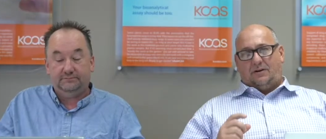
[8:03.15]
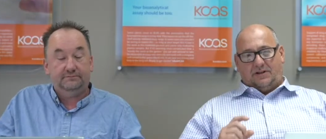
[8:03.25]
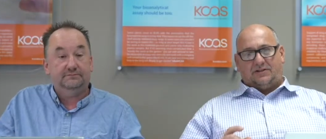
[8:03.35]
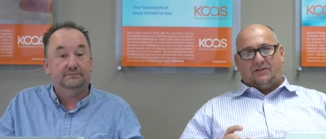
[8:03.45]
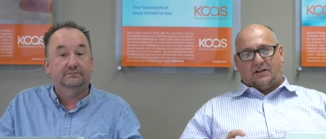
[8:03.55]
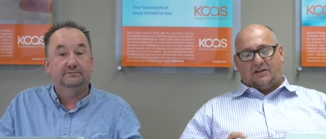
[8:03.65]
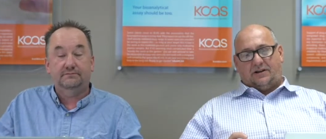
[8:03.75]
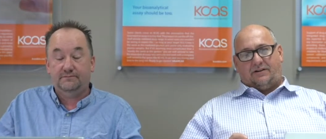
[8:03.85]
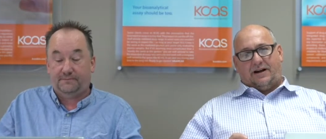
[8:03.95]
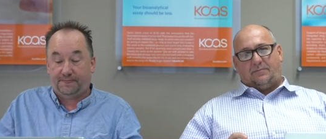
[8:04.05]
Speaker 1: mentioned the
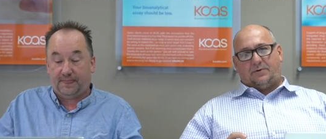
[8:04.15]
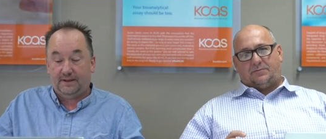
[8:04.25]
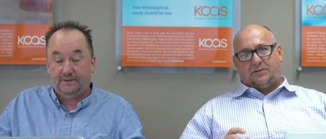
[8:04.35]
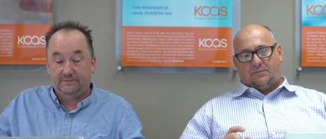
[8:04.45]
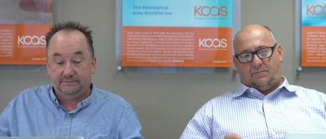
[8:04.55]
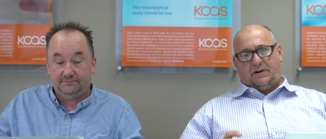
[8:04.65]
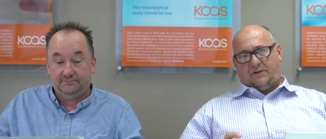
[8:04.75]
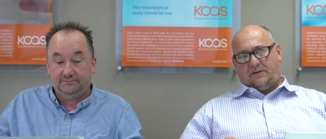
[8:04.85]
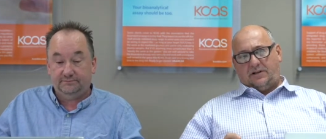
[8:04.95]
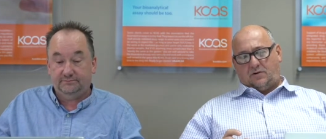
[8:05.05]
Clear app, which was a, a
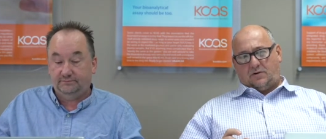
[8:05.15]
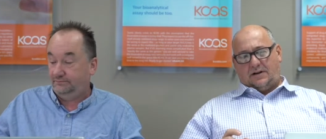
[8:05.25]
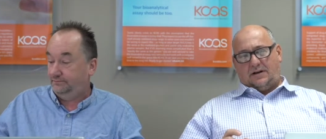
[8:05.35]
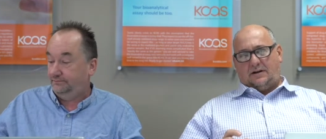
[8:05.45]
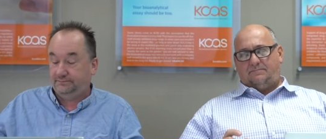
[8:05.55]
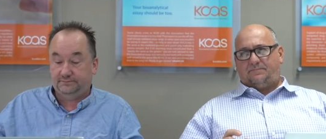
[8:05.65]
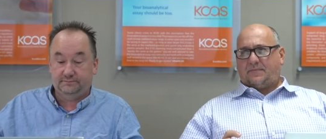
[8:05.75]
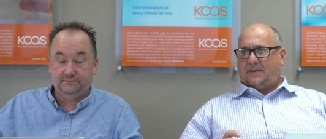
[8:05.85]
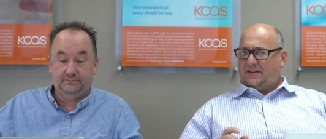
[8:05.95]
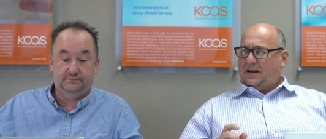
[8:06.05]
very, um,
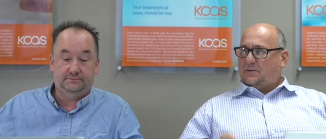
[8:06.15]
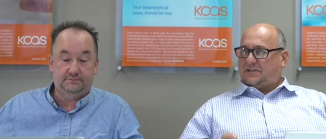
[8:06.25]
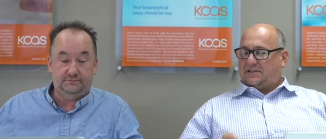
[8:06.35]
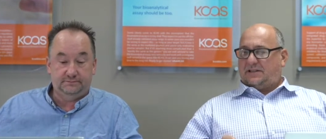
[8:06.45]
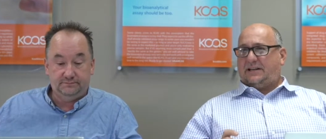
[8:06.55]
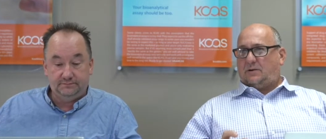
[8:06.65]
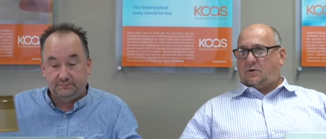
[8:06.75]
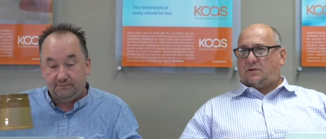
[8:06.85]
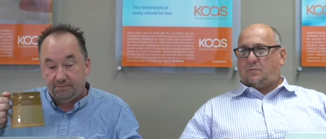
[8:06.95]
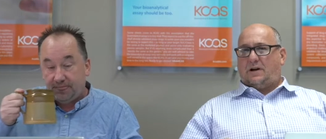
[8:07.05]
I thought it was slick, it
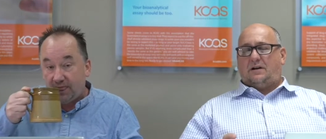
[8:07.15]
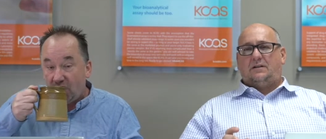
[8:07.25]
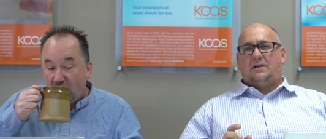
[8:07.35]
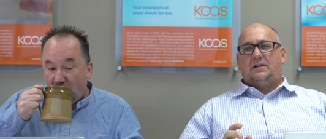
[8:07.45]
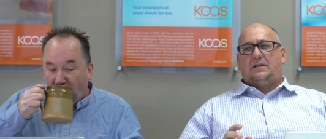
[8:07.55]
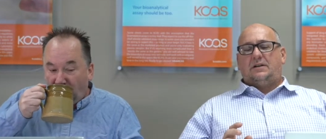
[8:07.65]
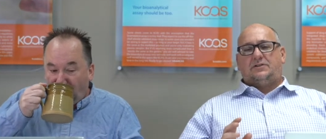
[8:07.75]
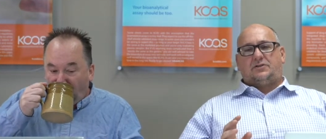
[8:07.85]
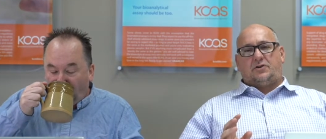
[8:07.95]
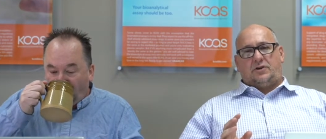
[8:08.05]
worked well,
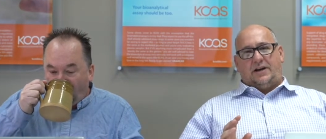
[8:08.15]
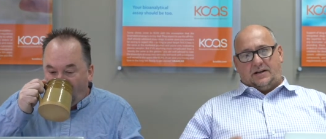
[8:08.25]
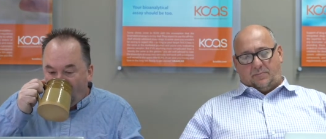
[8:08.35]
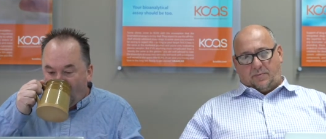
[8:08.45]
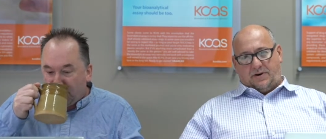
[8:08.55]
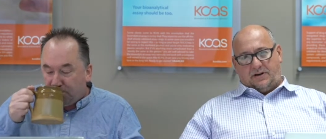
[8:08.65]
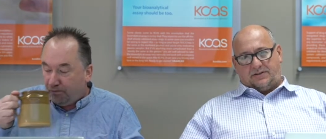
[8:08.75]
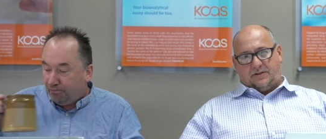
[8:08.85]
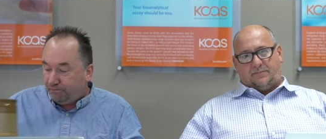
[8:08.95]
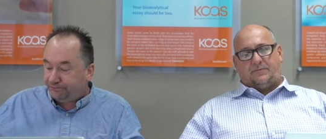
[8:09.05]
and so you had to prepare
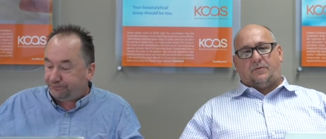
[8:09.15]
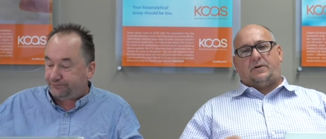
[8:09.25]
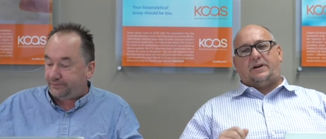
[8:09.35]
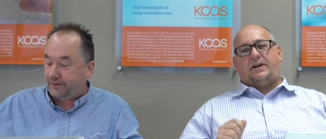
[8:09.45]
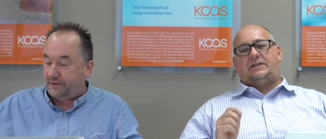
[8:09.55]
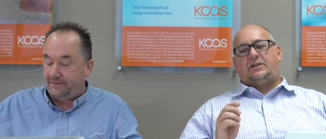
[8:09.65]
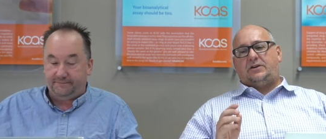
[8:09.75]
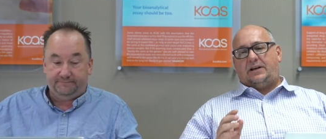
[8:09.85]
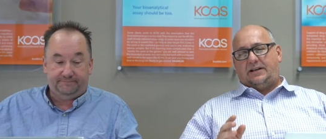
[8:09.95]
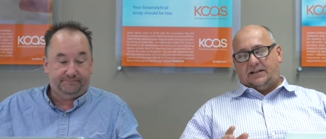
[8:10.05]
yourself beforehand, you know,
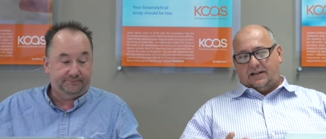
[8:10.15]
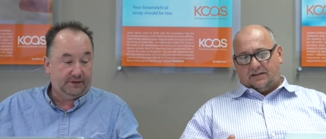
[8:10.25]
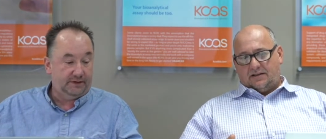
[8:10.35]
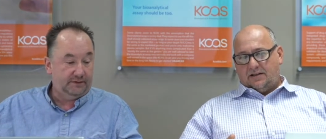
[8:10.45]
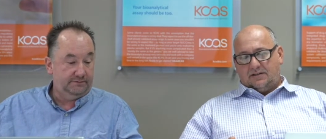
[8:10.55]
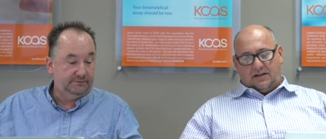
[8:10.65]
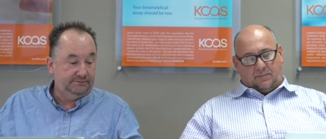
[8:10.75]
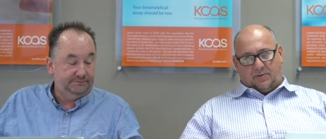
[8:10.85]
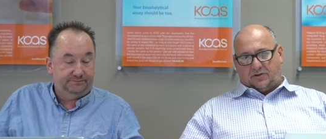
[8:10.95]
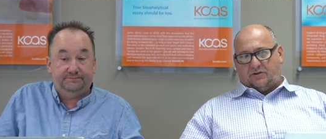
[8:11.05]
you had to like take
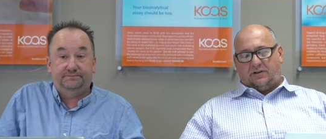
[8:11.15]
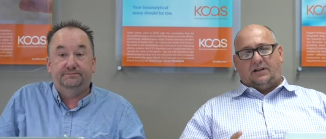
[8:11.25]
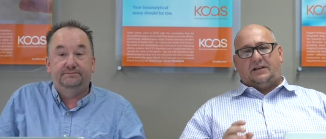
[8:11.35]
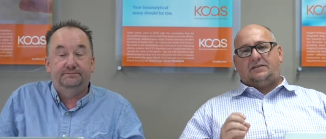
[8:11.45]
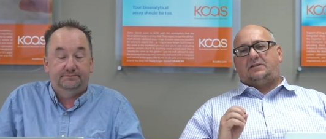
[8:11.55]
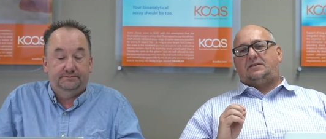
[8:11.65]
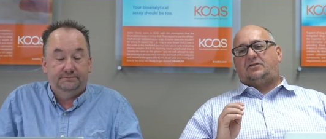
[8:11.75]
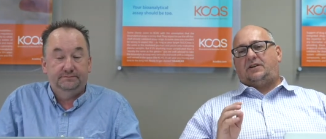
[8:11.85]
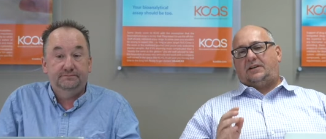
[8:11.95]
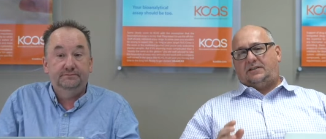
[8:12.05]
a picture of your
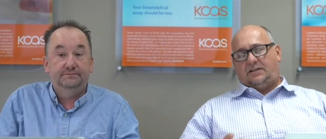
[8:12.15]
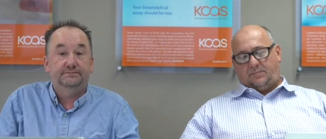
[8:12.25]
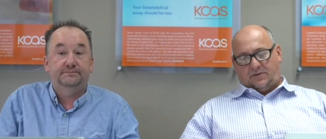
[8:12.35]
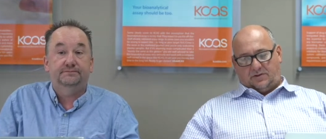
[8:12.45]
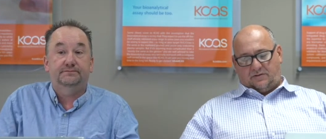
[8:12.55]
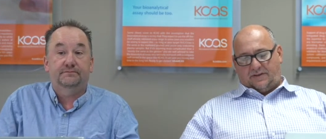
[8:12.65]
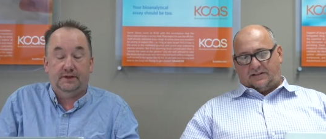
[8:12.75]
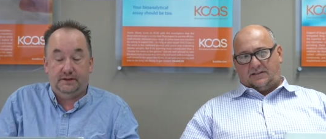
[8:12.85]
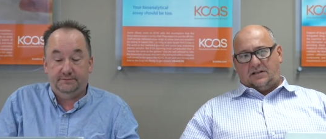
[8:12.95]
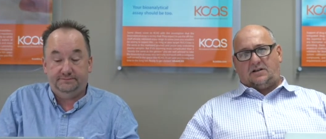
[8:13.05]
license, you had to take a picture of your
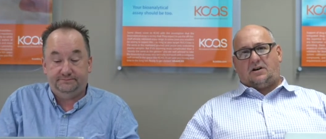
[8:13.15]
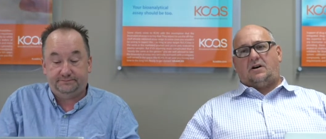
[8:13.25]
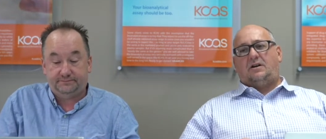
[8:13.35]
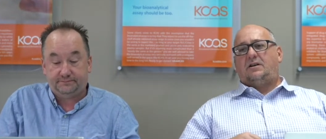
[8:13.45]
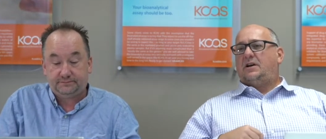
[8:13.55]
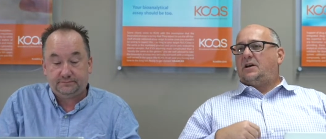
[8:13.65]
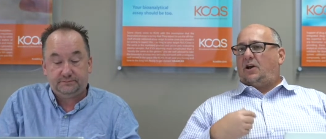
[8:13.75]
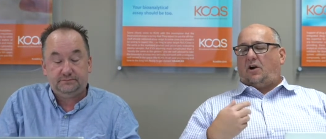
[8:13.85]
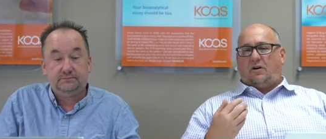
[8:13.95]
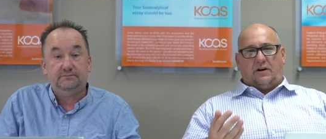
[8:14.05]
vaccine card,
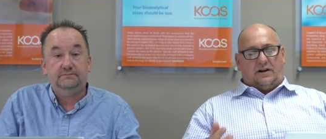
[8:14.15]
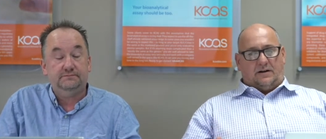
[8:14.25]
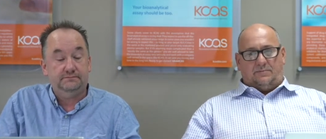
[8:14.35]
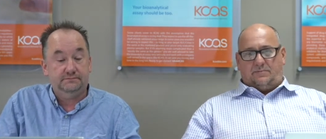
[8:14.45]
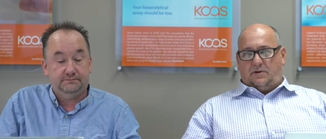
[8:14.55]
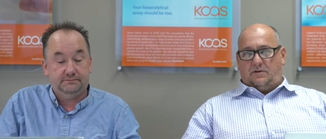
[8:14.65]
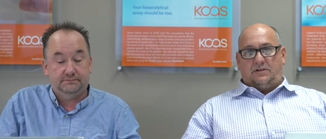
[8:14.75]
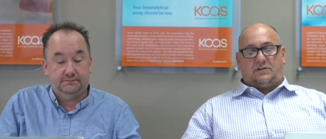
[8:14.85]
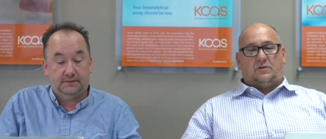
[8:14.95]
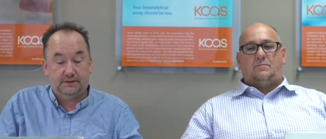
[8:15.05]
it all got
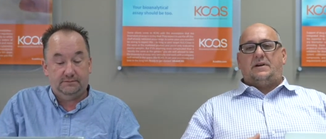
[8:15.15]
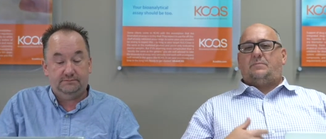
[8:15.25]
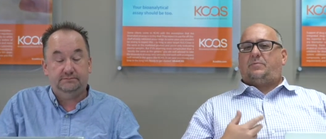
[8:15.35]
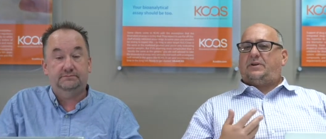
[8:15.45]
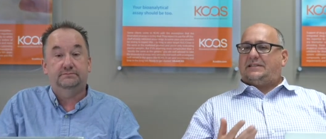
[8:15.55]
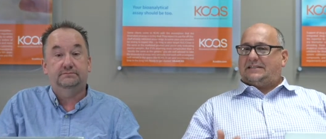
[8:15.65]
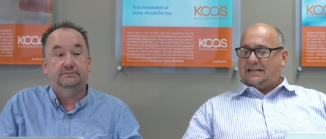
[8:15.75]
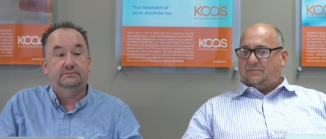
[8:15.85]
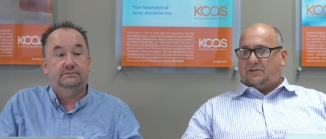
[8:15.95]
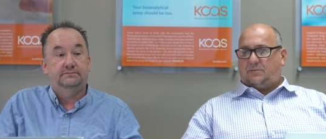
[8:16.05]
uploaded, so it made it pretty
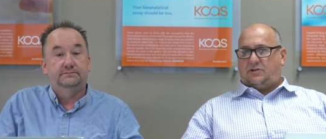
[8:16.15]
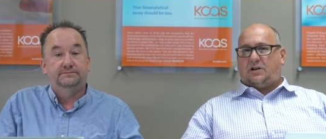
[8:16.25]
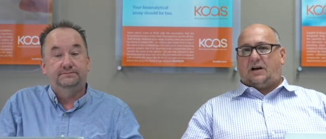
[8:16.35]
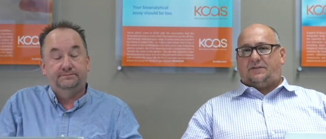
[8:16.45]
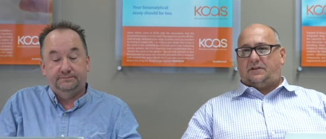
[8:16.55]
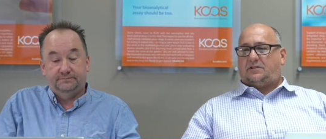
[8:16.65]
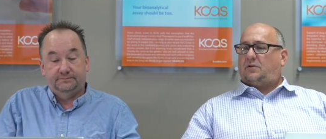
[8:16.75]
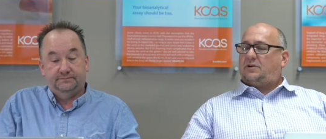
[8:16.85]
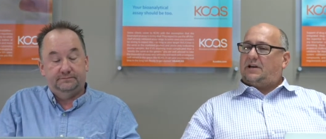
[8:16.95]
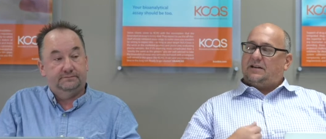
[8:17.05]
seamless when you got there,
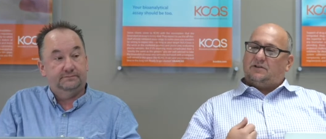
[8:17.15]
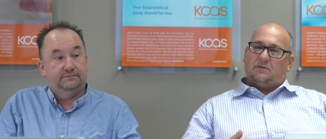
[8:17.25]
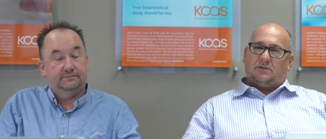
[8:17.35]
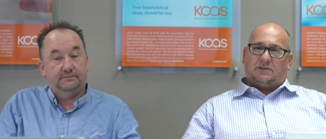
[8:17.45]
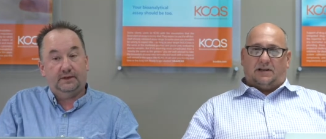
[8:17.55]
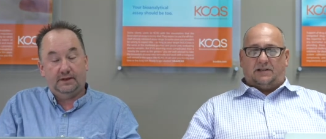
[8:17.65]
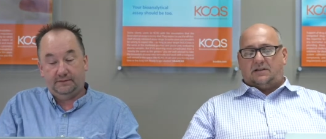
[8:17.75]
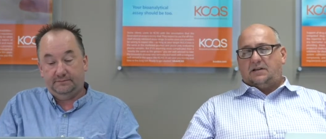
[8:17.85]
so all you had to do was like